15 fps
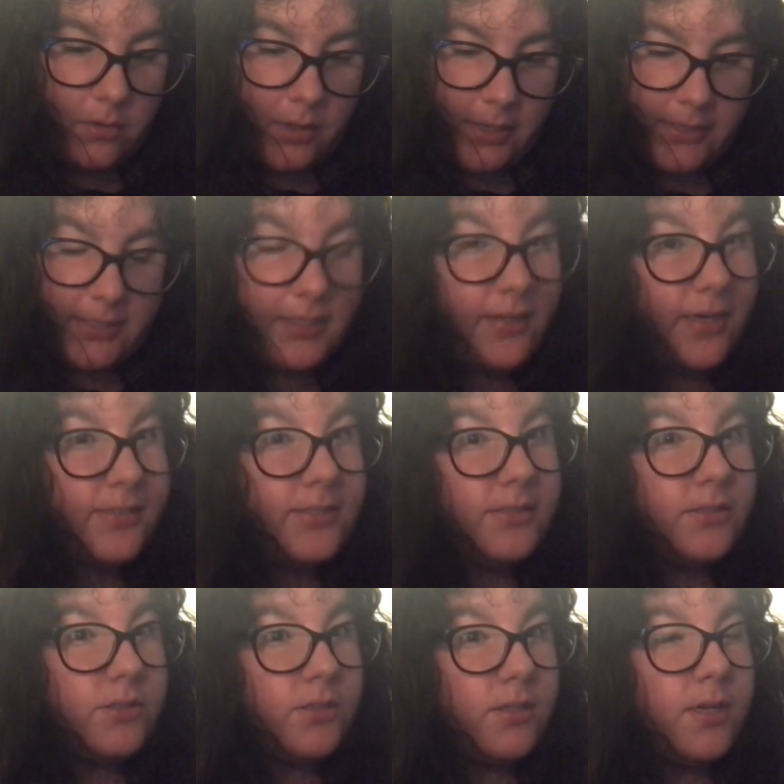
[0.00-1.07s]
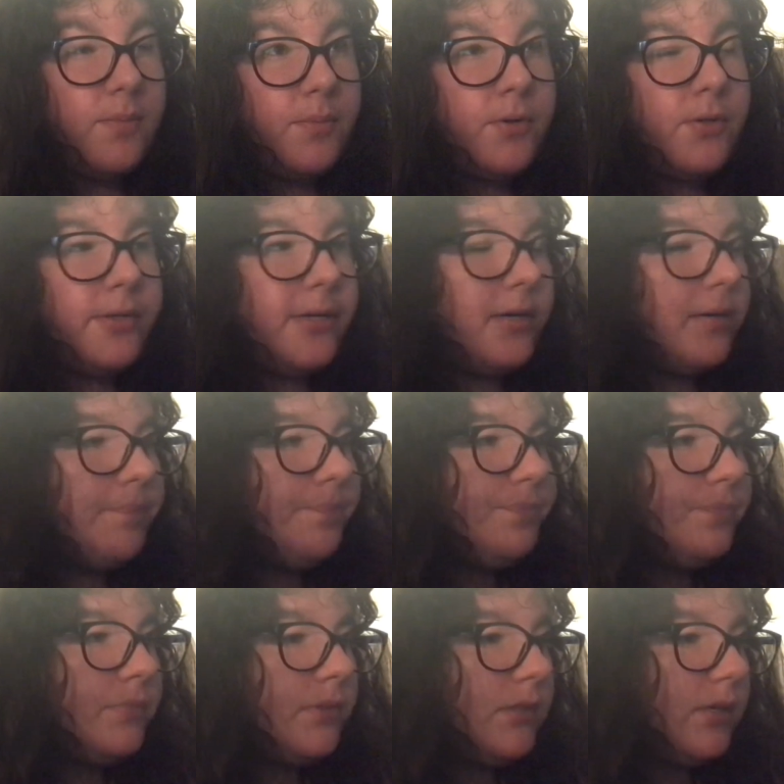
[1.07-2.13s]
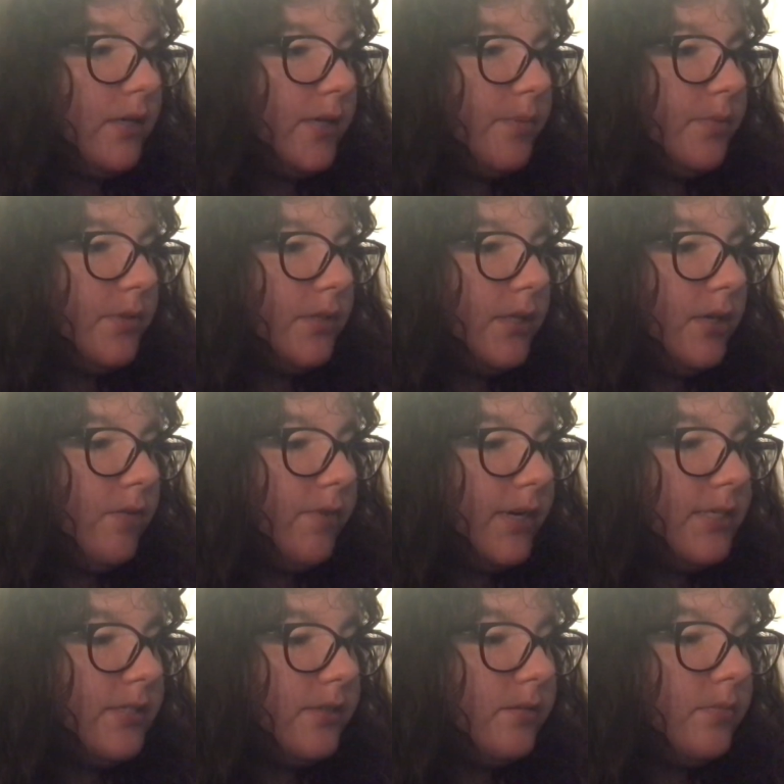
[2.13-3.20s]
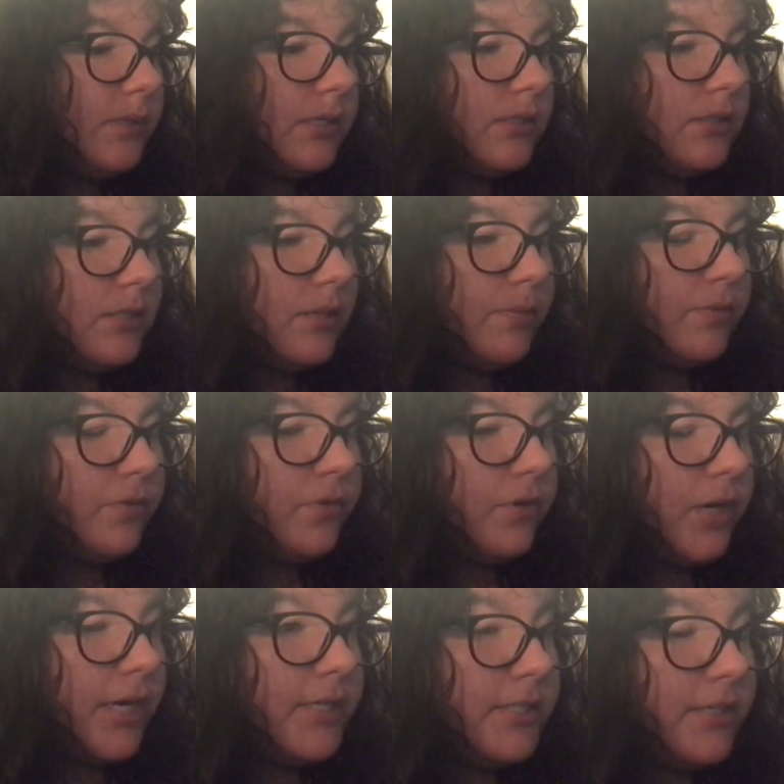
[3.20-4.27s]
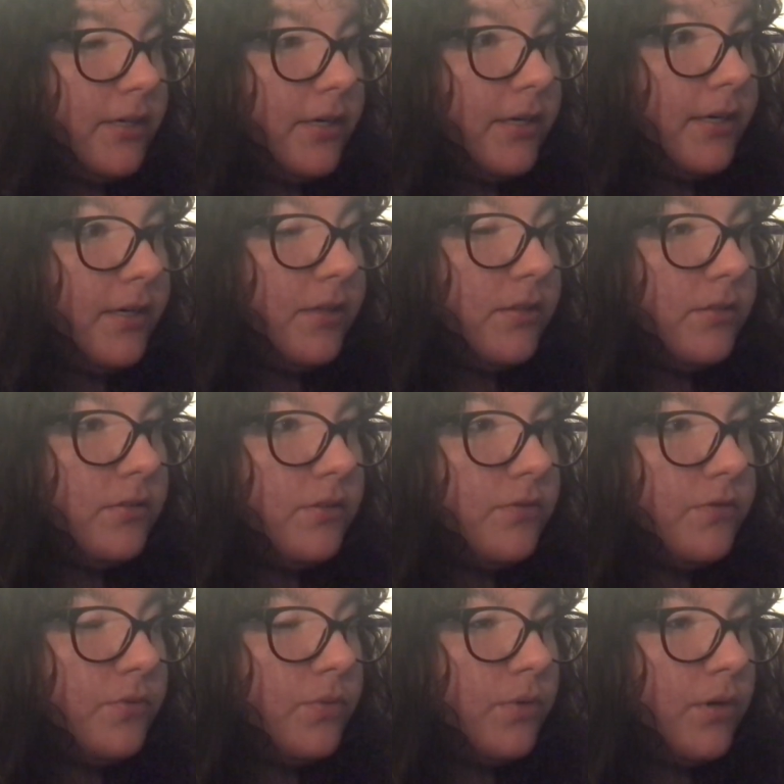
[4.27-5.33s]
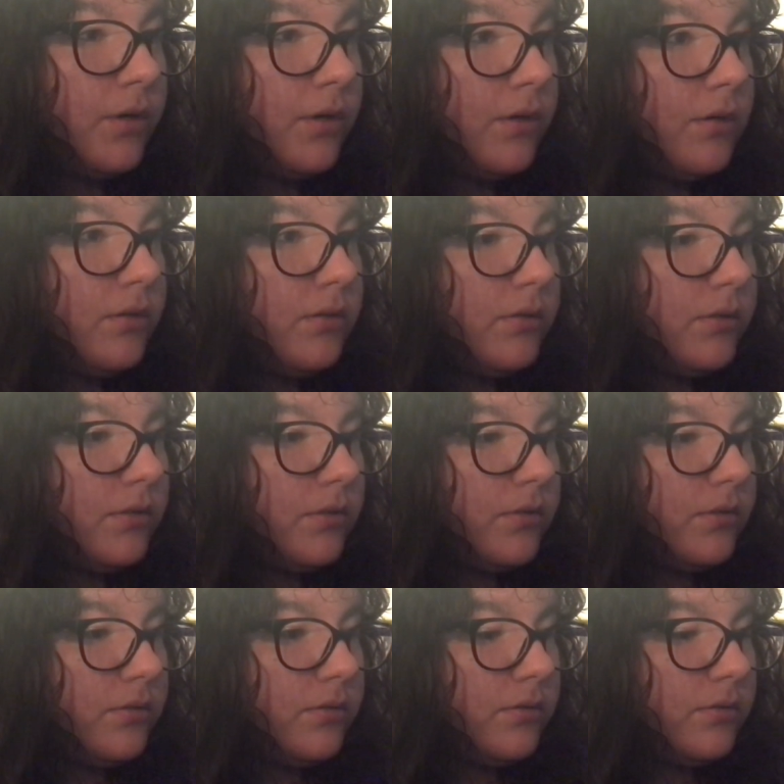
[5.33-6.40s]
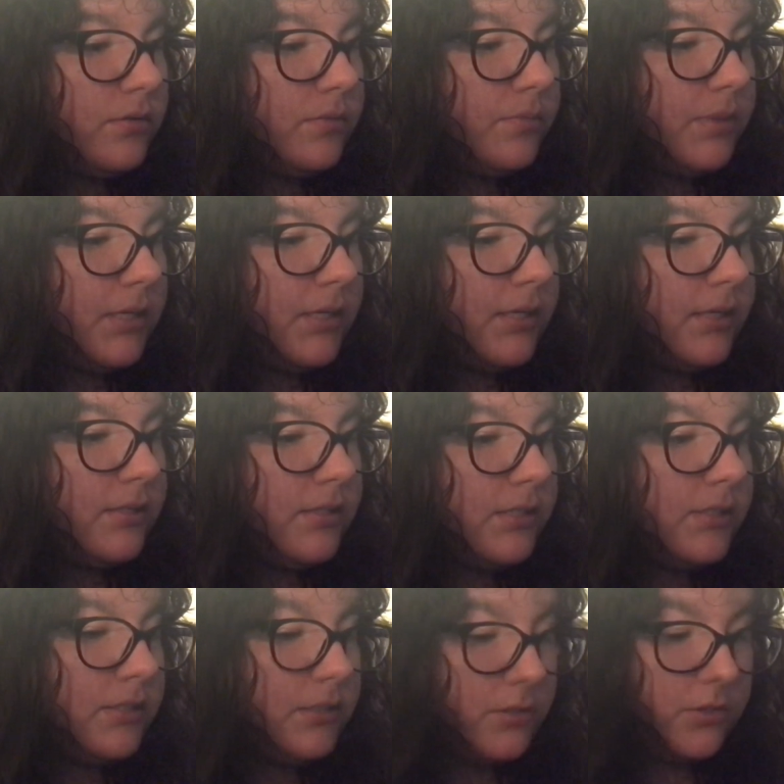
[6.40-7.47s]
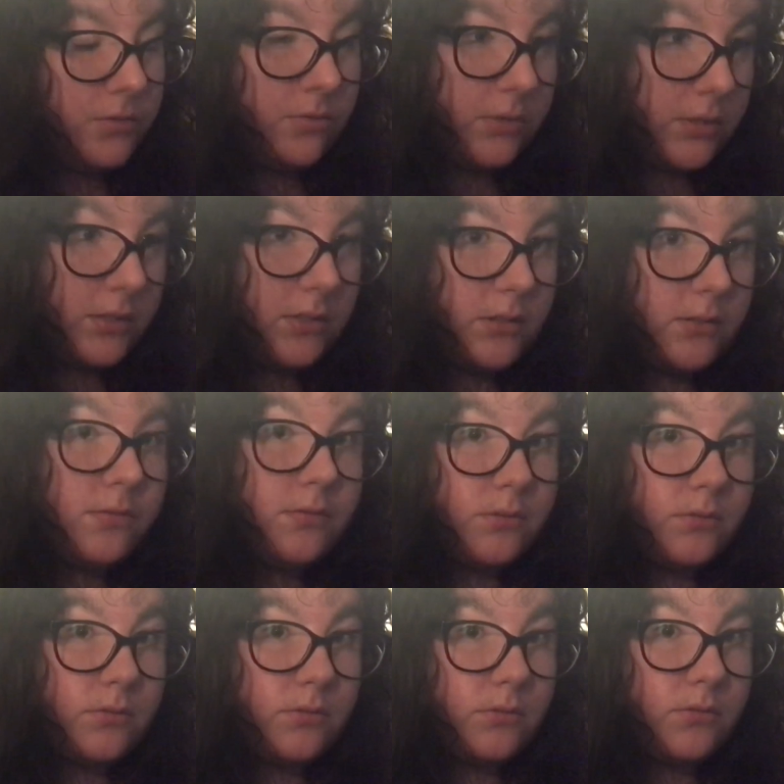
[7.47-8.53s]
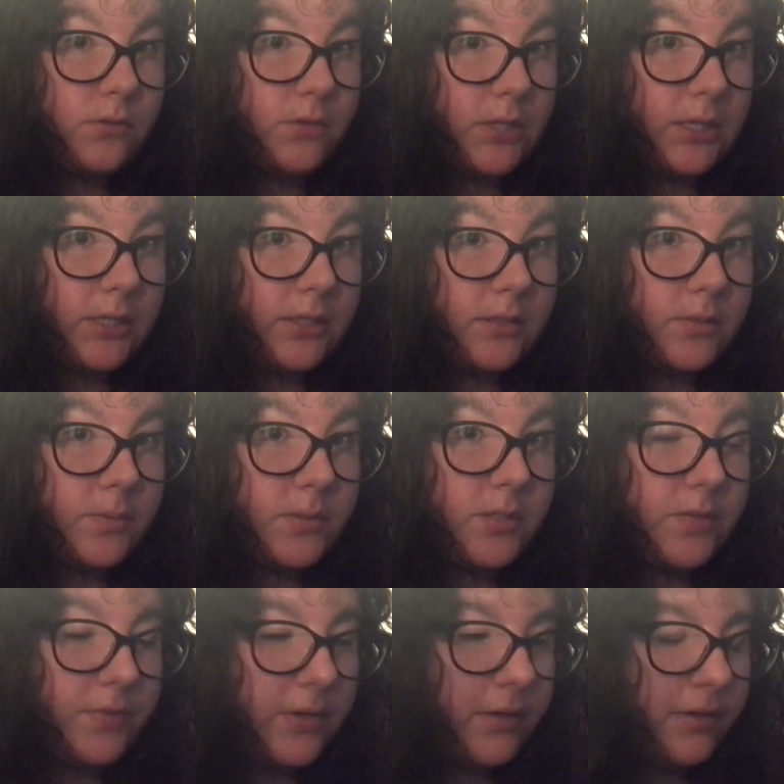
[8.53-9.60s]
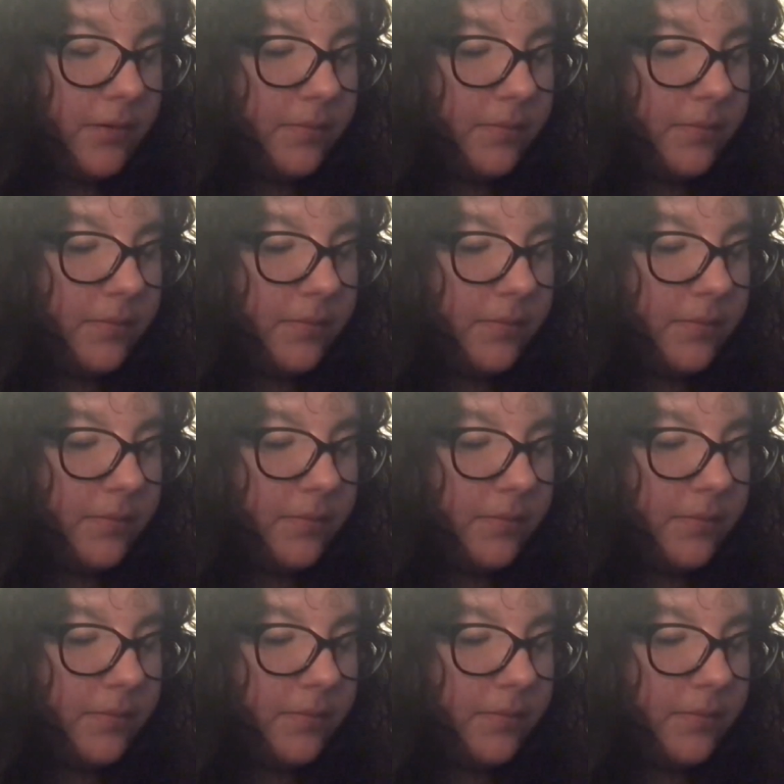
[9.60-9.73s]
I did look it up earlier, and I believe I did meet some of the criteria for being addicted to this thing in specific.